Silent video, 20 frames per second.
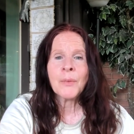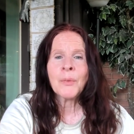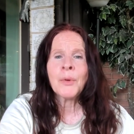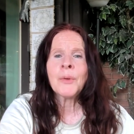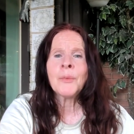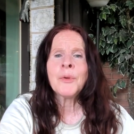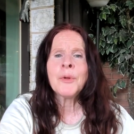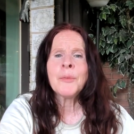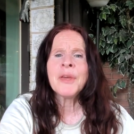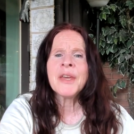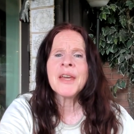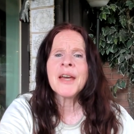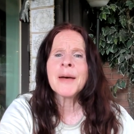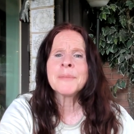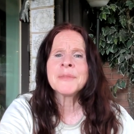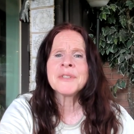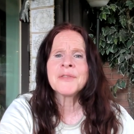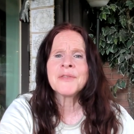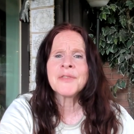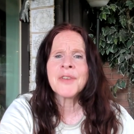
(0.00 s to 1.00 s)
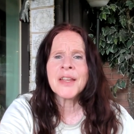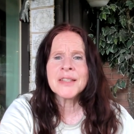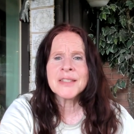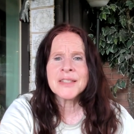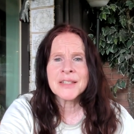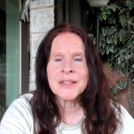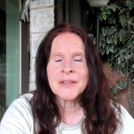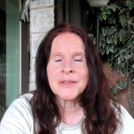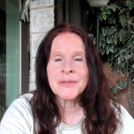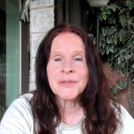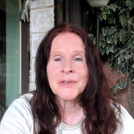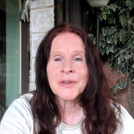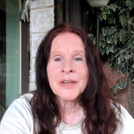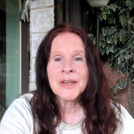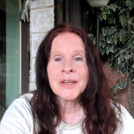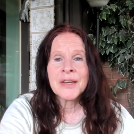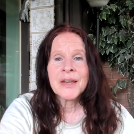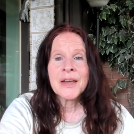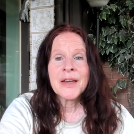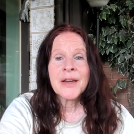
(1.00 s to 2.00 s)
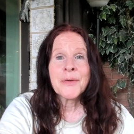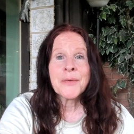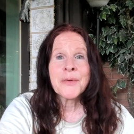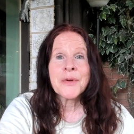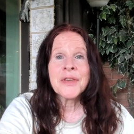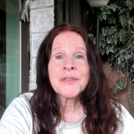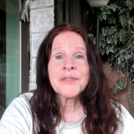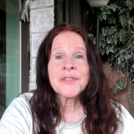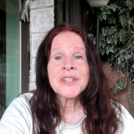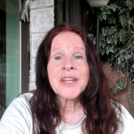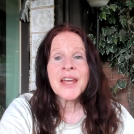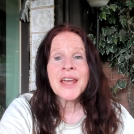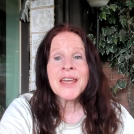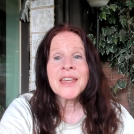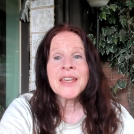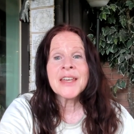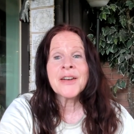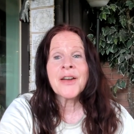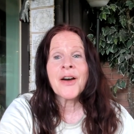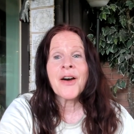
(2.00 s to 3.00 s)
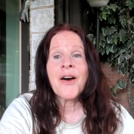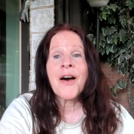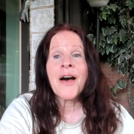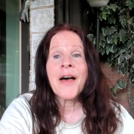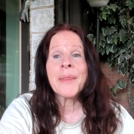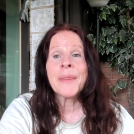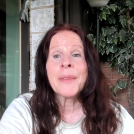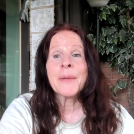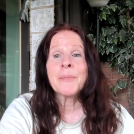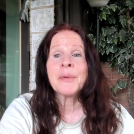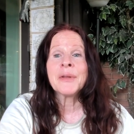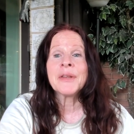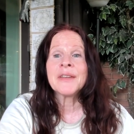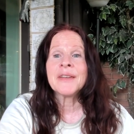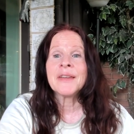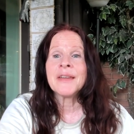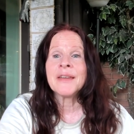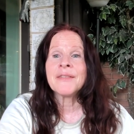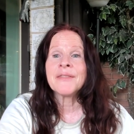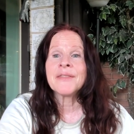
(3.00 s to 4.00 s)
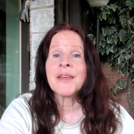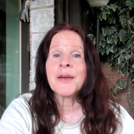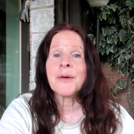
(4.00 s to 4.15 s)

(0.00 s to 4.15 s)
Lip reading: When we become defensive, we have taken on the belief